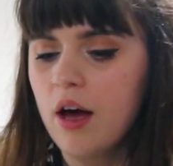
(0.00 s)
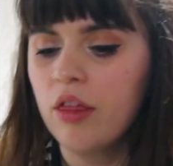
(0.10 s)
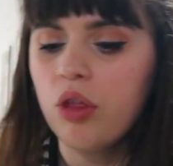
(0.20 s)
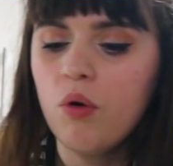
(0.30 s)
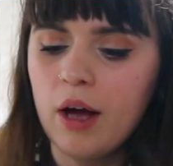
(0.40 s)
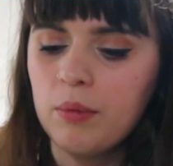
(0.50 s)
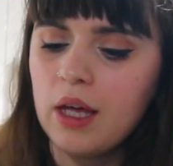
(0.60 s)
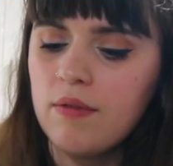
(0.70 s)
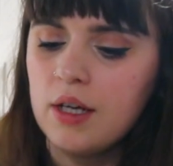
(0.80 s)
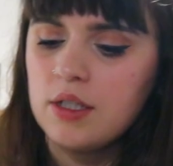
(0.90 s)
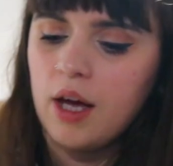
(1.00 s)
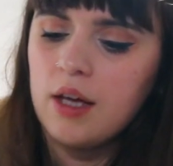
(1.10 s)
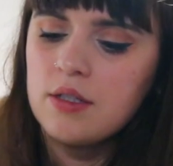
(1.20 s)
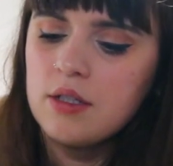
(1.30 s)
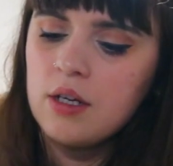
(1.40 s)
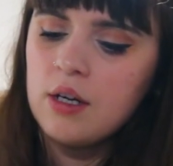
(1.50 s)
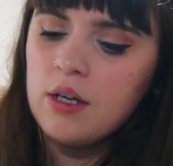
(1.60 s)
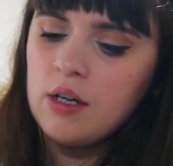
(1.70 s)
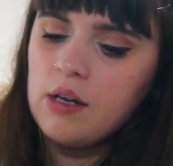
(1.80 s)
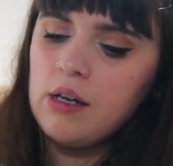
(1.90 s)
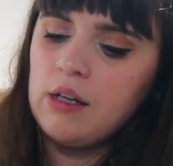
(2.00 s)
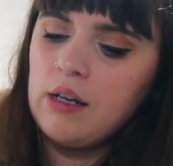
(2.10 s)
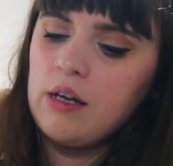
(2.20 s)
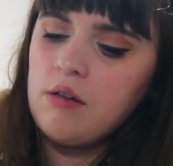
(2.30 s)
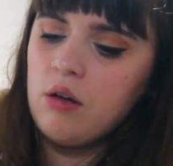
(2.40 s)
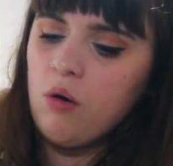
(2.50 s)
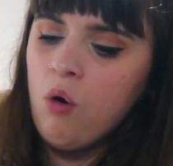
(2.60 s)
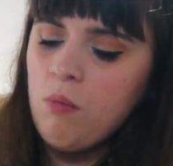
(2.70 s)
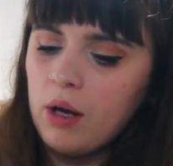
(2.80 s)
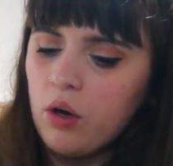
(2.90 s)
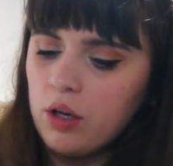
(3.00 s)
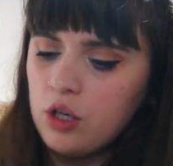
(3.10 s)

I thought I would give it a taste and let you know. Oh my god,